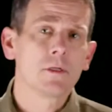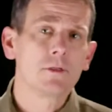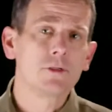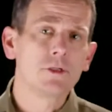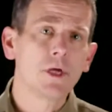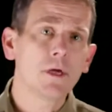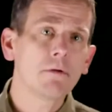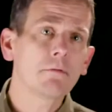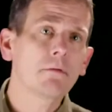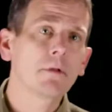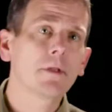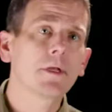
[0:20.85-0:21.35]

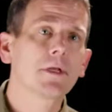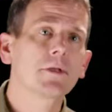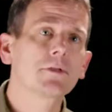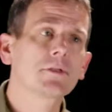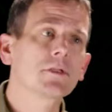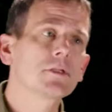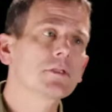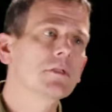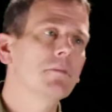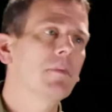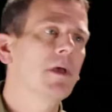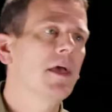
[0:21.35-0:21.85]
Generally, a
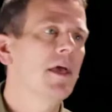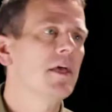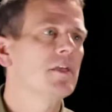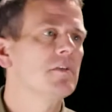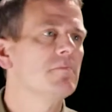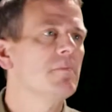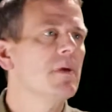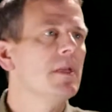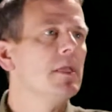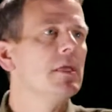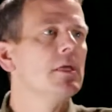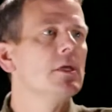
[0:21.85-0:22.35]
system
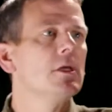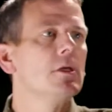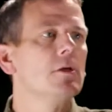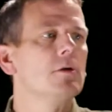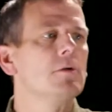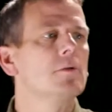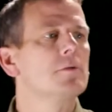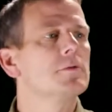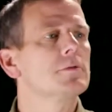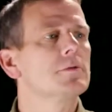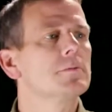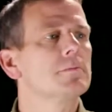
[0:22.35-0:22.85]
has many
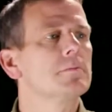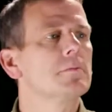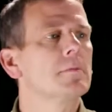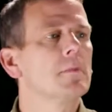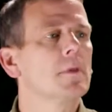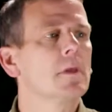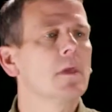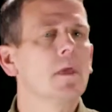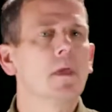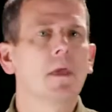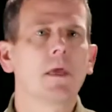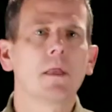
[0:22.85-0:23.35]
queues.
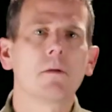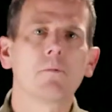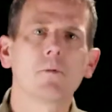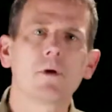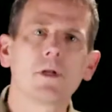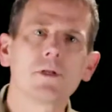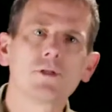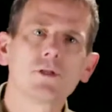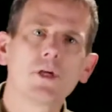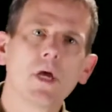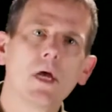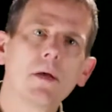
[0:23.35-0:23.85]
And
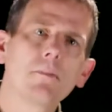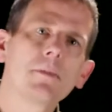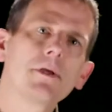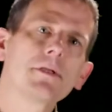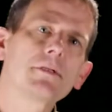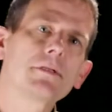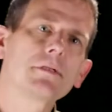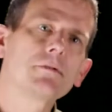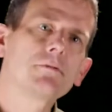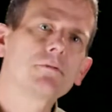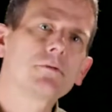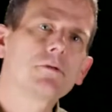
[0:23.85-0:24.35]
when a job
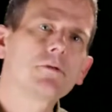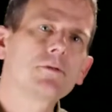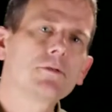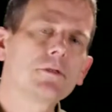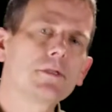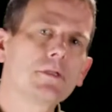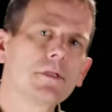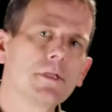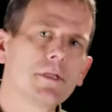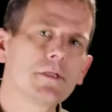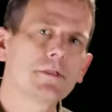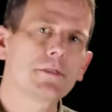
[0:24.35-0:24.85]
gets introduced
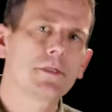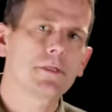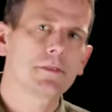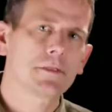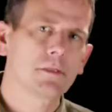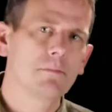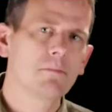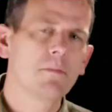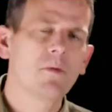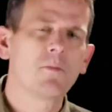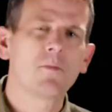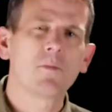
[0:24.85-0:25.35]
into the
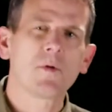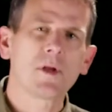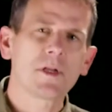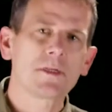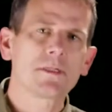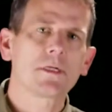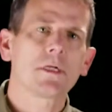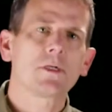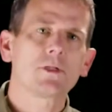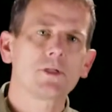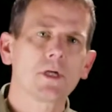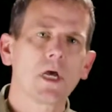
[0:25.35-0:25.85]
system, and when I
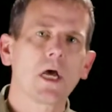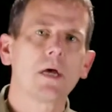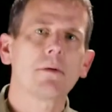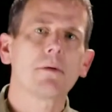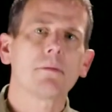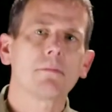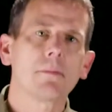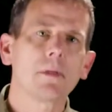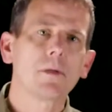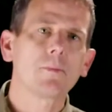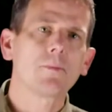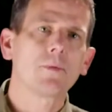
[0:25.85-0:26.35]
say job,
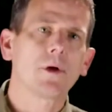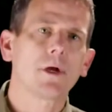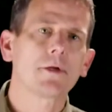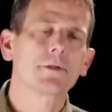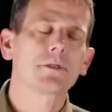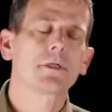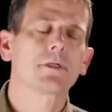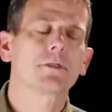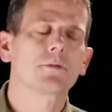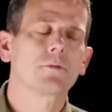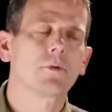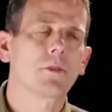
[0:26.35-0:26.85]
I mean
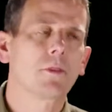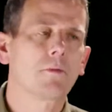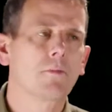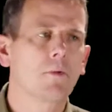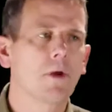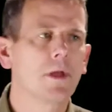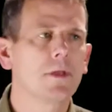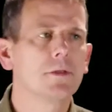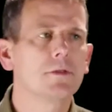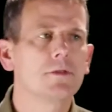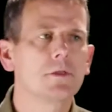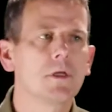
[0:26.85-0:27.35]
process with
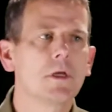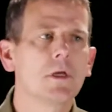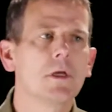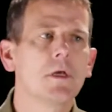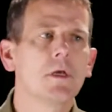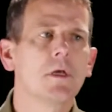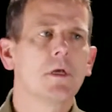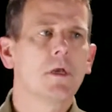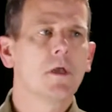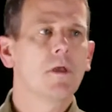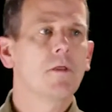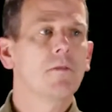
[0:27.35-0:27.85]
threads,
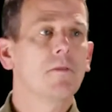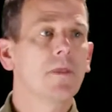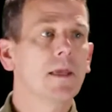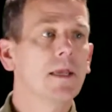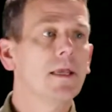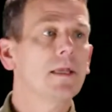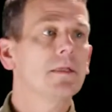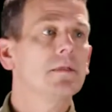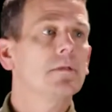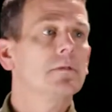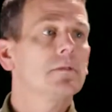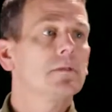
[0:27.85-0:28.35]

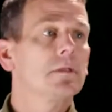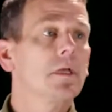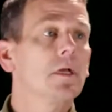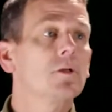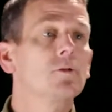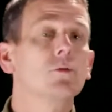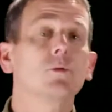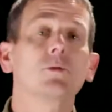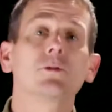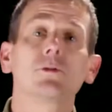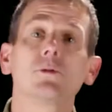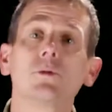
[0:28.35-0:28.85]
they get
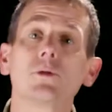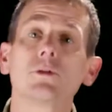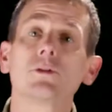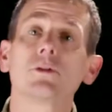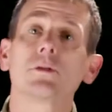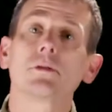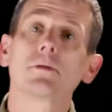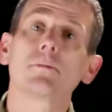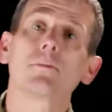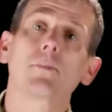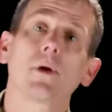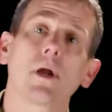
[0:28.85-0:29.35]
scheduled to a
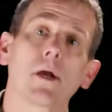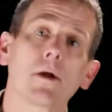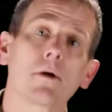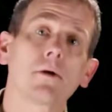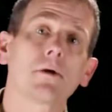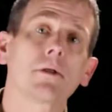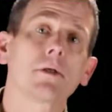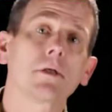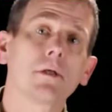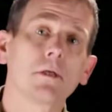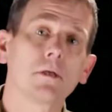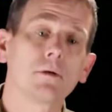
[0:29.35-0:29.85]
certain
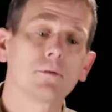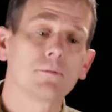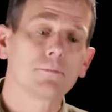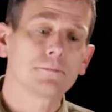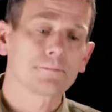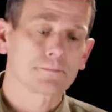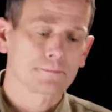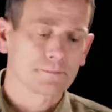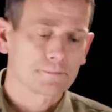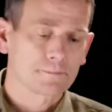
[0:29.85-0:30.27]
priority queue.